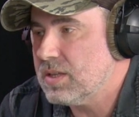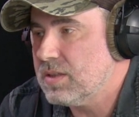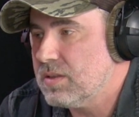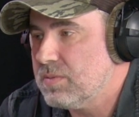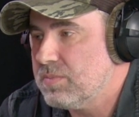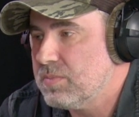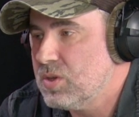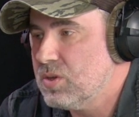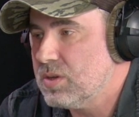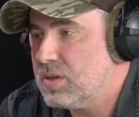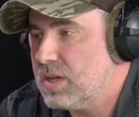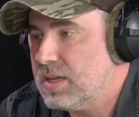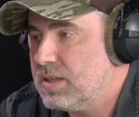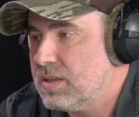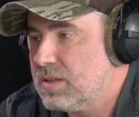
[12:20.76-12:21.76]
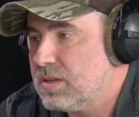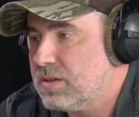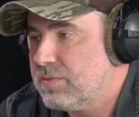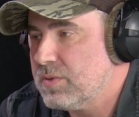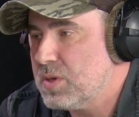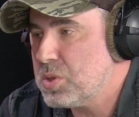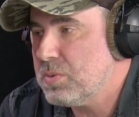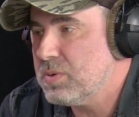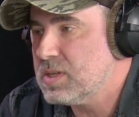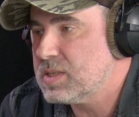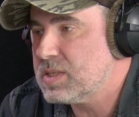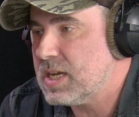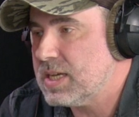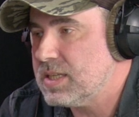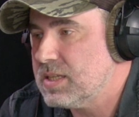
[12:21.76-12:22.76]
the
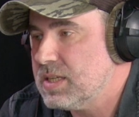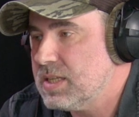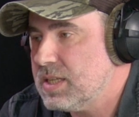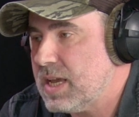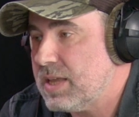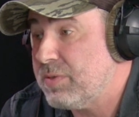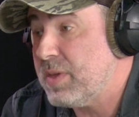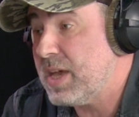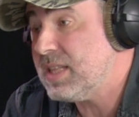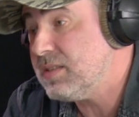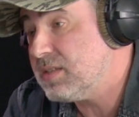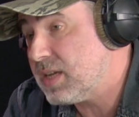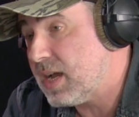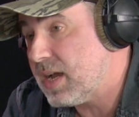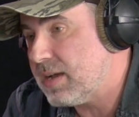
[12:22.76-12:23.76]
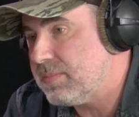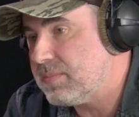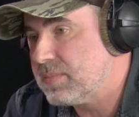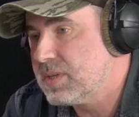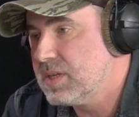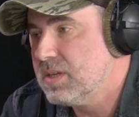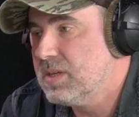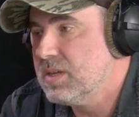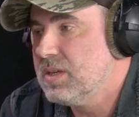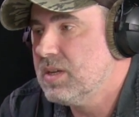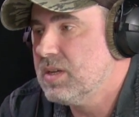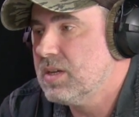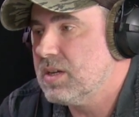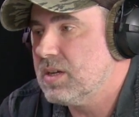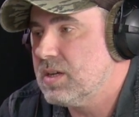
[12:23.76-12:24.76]
visuals I did at that time
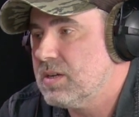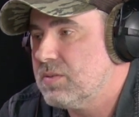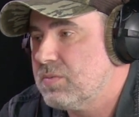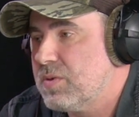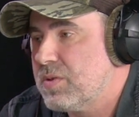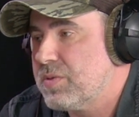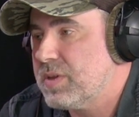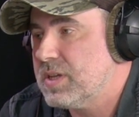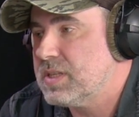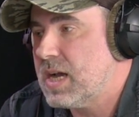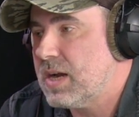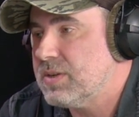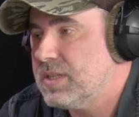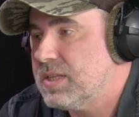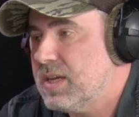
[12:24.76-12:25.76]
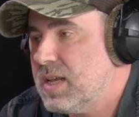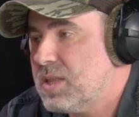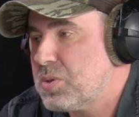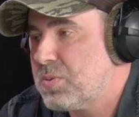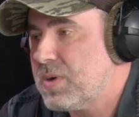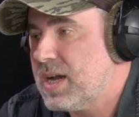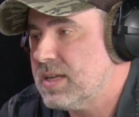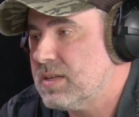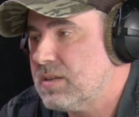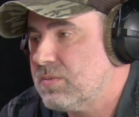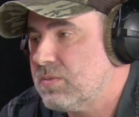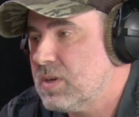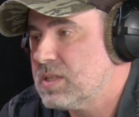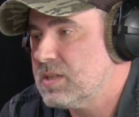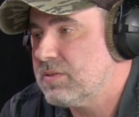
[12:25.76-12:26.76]
with Atari Teenage Riot, it
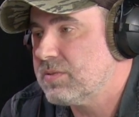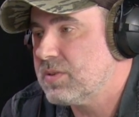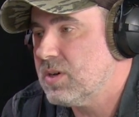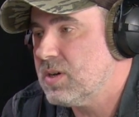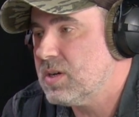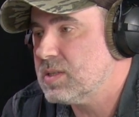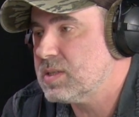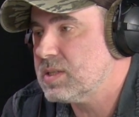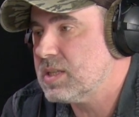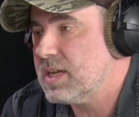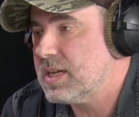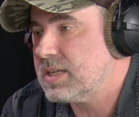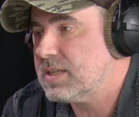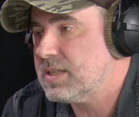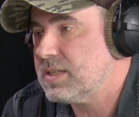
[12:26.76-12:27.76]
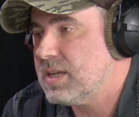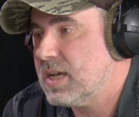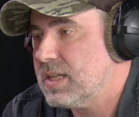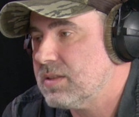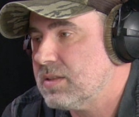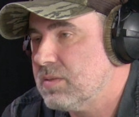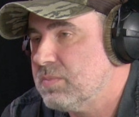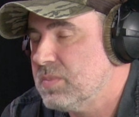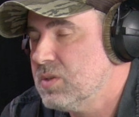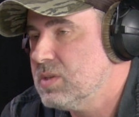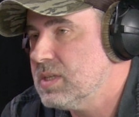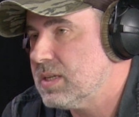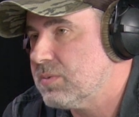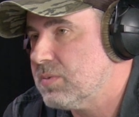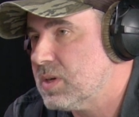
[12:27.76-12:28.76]
was of course like it had the
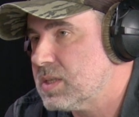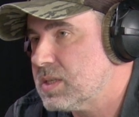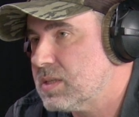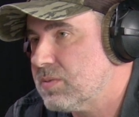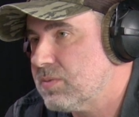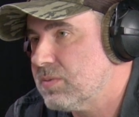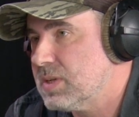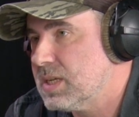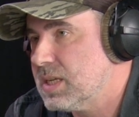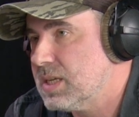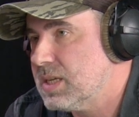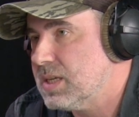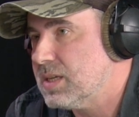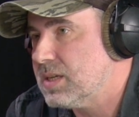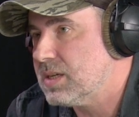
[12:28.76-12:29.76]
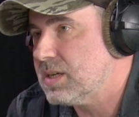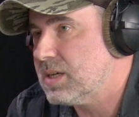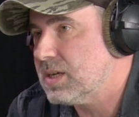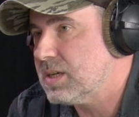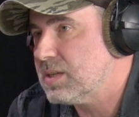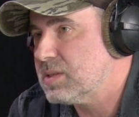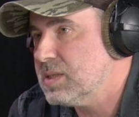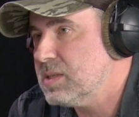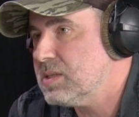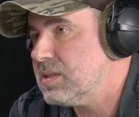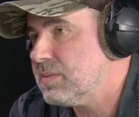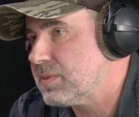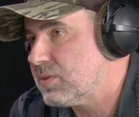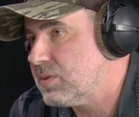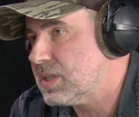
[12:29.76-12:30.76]
music was really
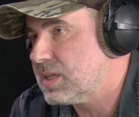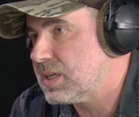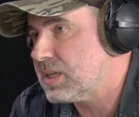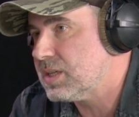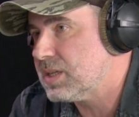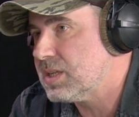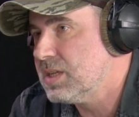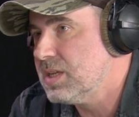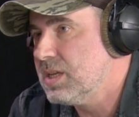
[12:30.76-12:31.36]
system critical,